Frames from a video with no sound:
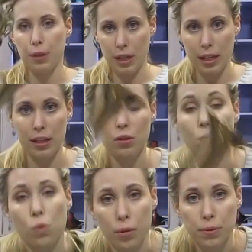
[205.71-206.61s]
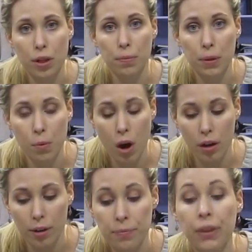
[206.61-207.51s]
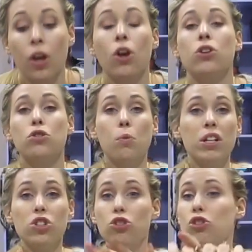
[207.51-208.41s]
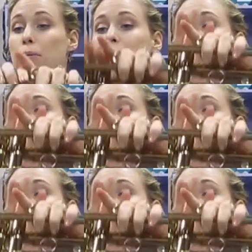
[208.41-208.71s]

put it in the warm soapy water. So once your trumpet's